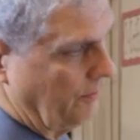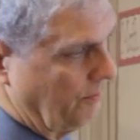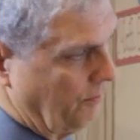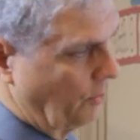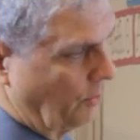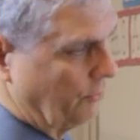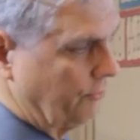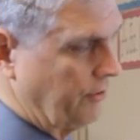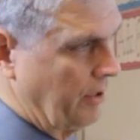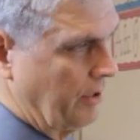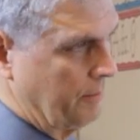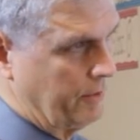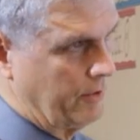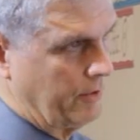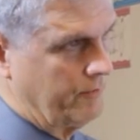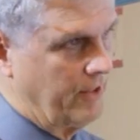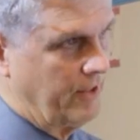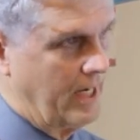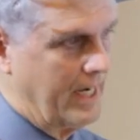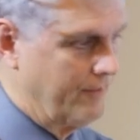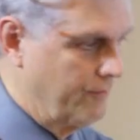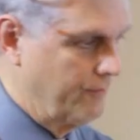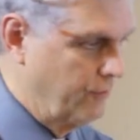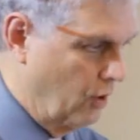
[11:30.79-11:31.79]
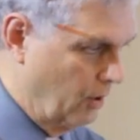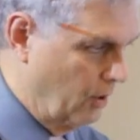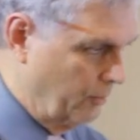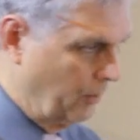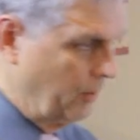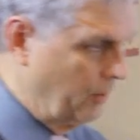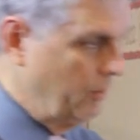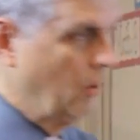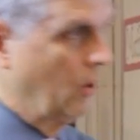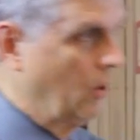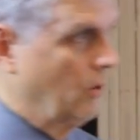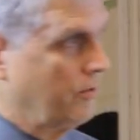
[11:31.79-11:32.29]
most simplified form.
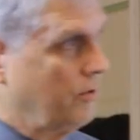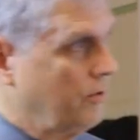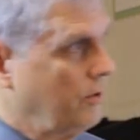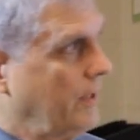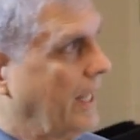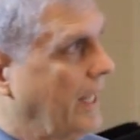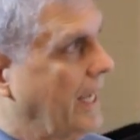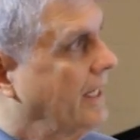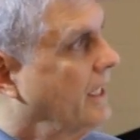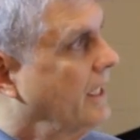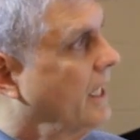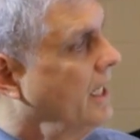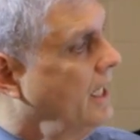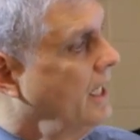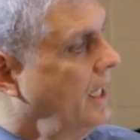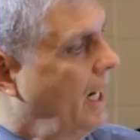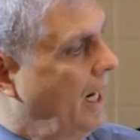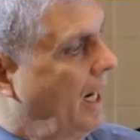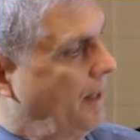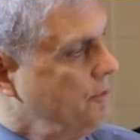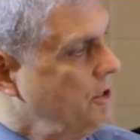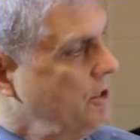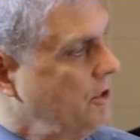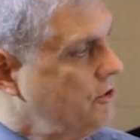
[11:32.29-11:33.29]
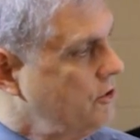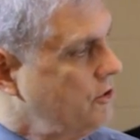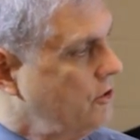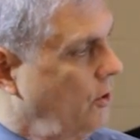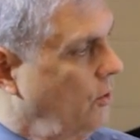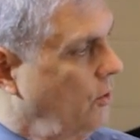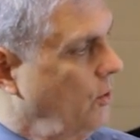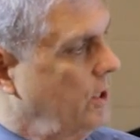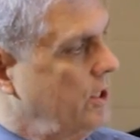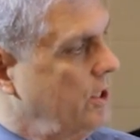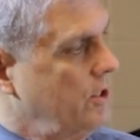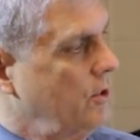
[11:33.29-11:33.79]
We won't do that. I'm just
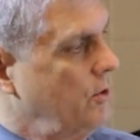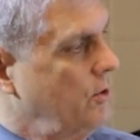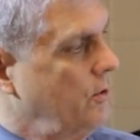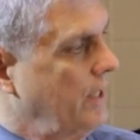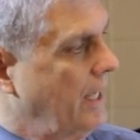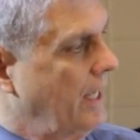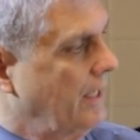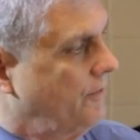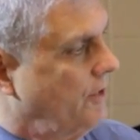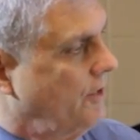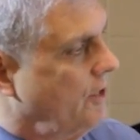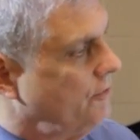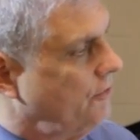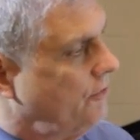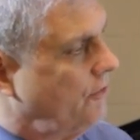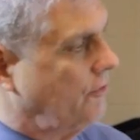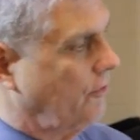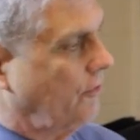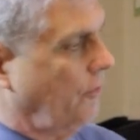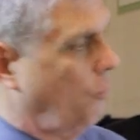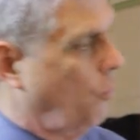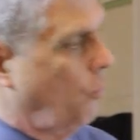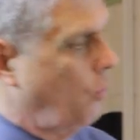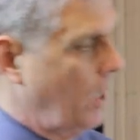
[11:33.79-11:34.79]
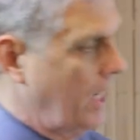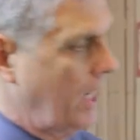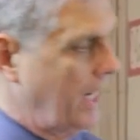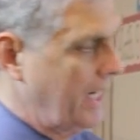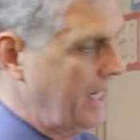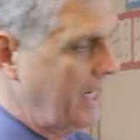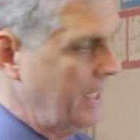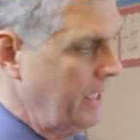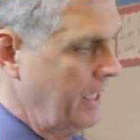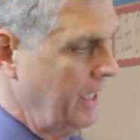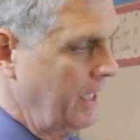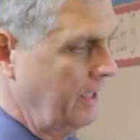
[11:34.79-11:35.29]
showing you that this is a
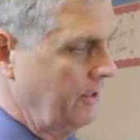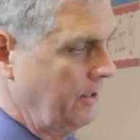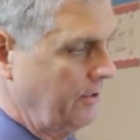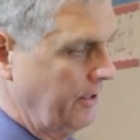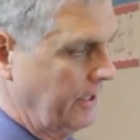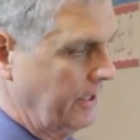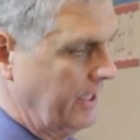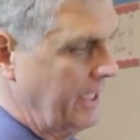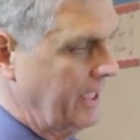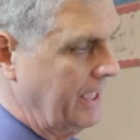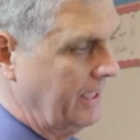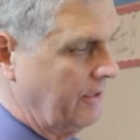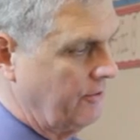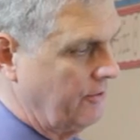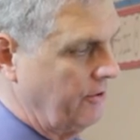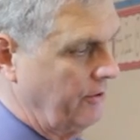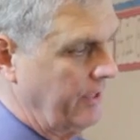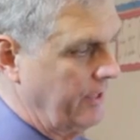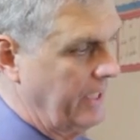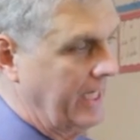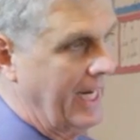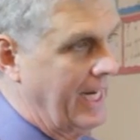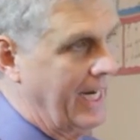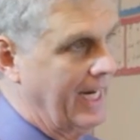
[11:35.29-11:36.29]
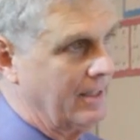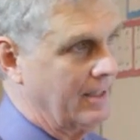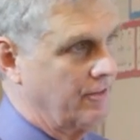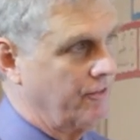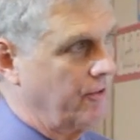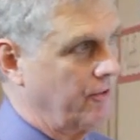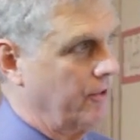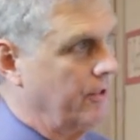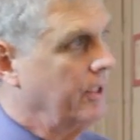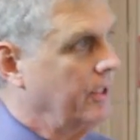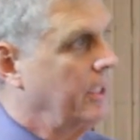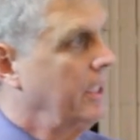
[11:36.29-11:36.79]
way to get to the
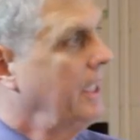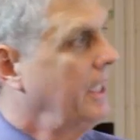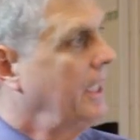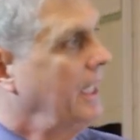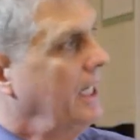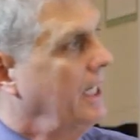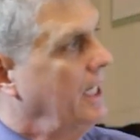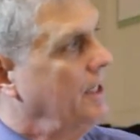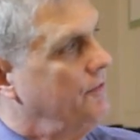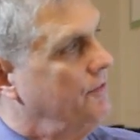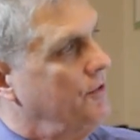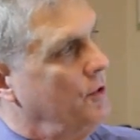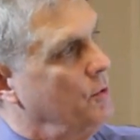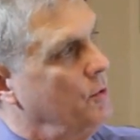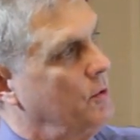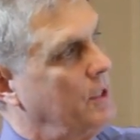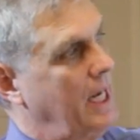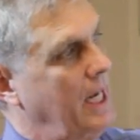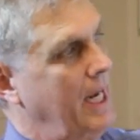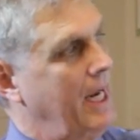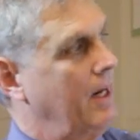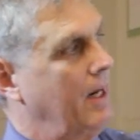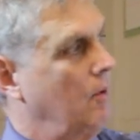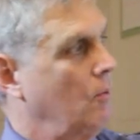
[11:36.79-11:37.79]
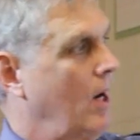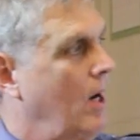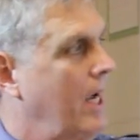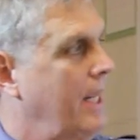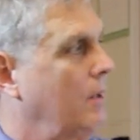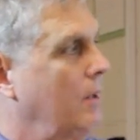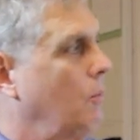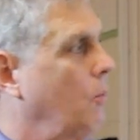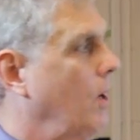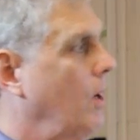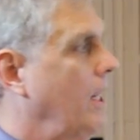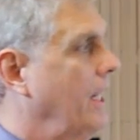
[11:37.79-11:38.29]
answer if you can't
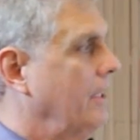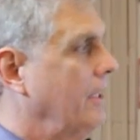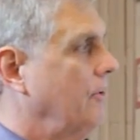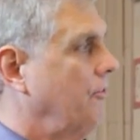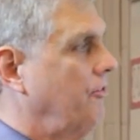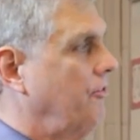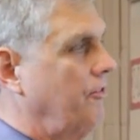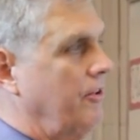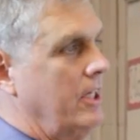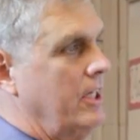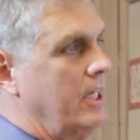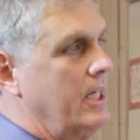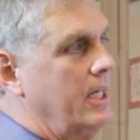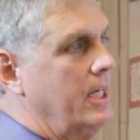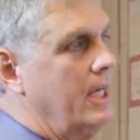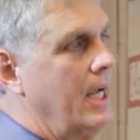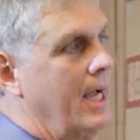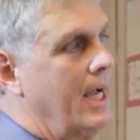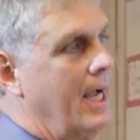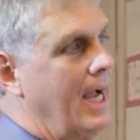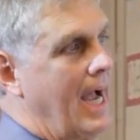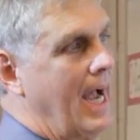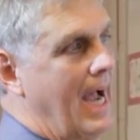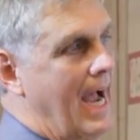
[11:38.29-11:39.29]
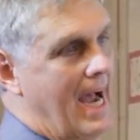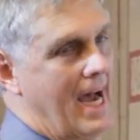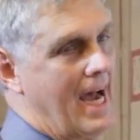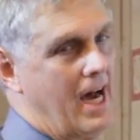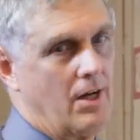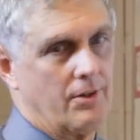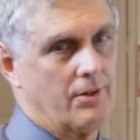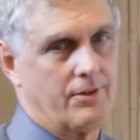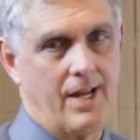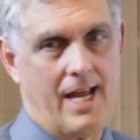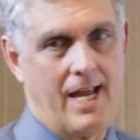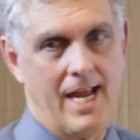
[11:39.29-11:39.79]
right away see
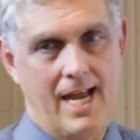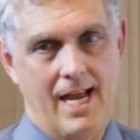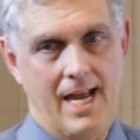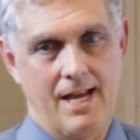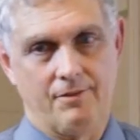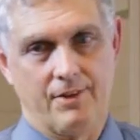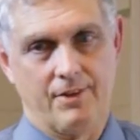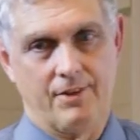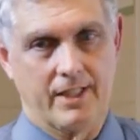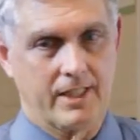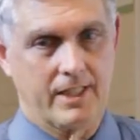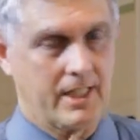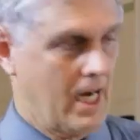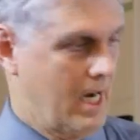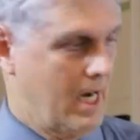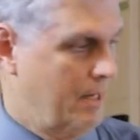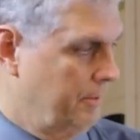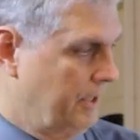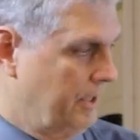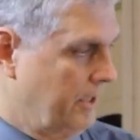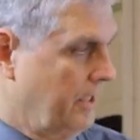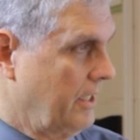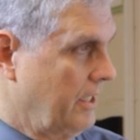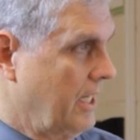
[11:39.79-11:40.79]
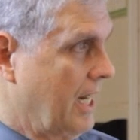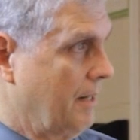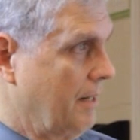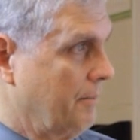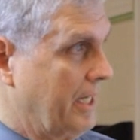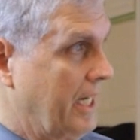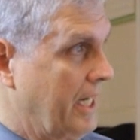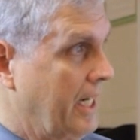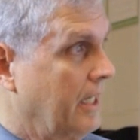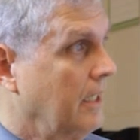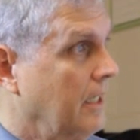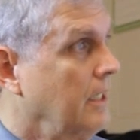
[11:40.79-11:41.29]
how to have the common
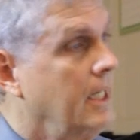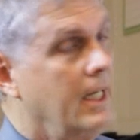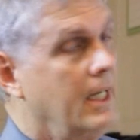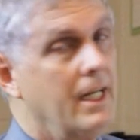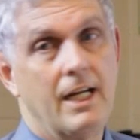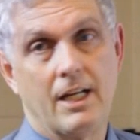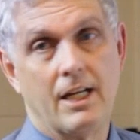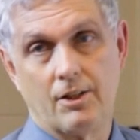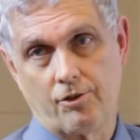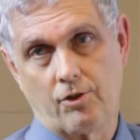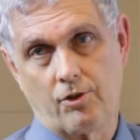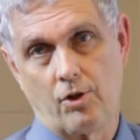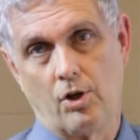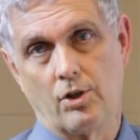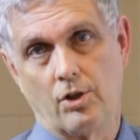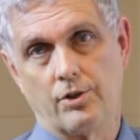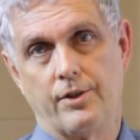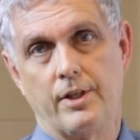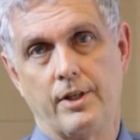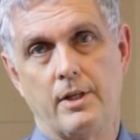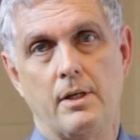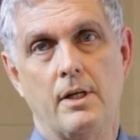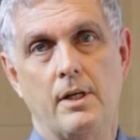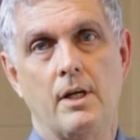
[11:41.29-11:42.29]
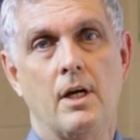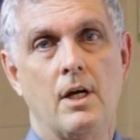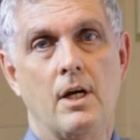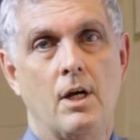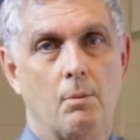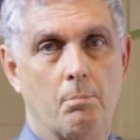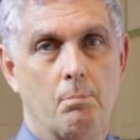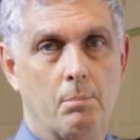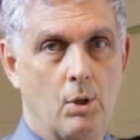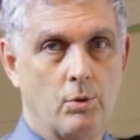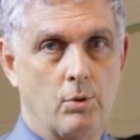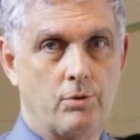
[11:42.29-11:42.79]
denominator. It's called the
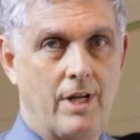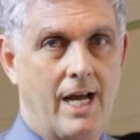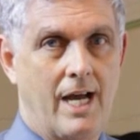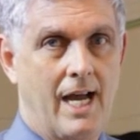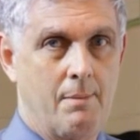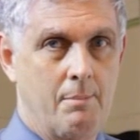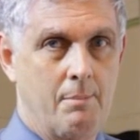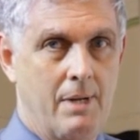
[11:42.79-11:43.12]
bow tie